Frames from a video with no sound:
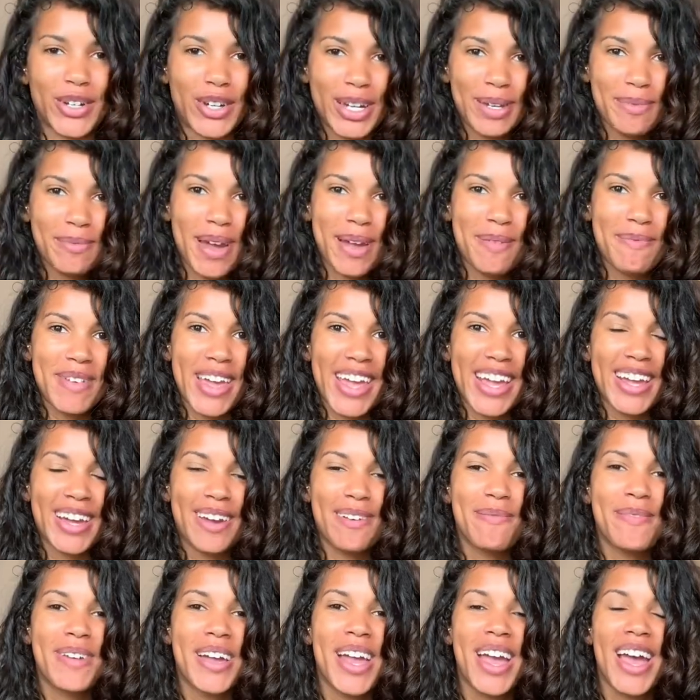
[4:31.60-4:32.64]
doing my
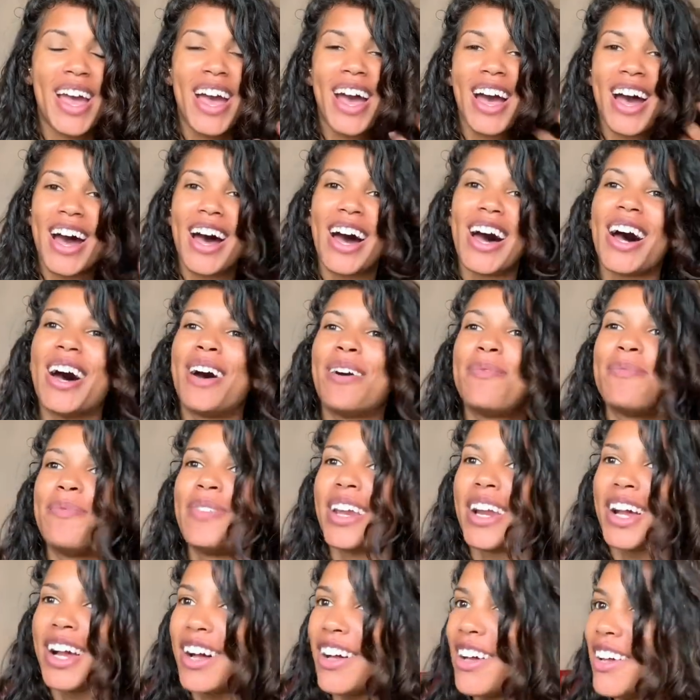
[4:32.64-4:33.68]
makeup, uh,
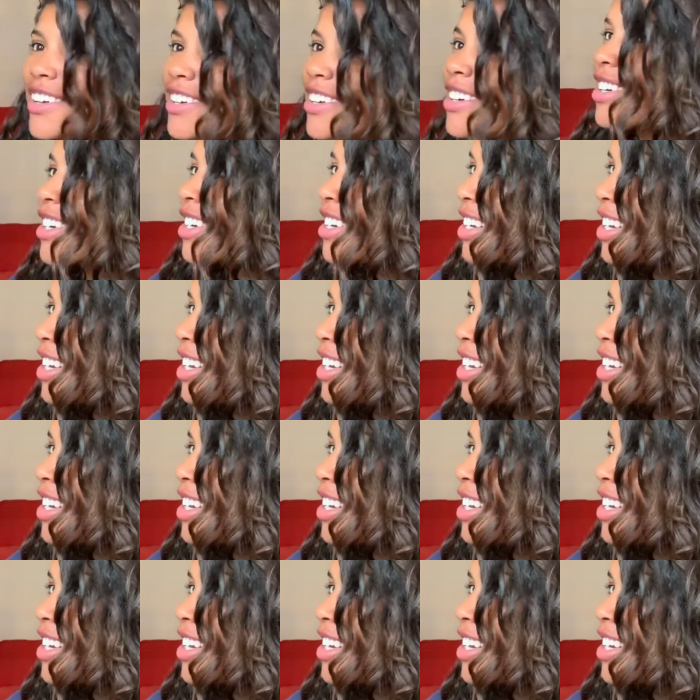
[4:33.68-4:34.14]
but I'll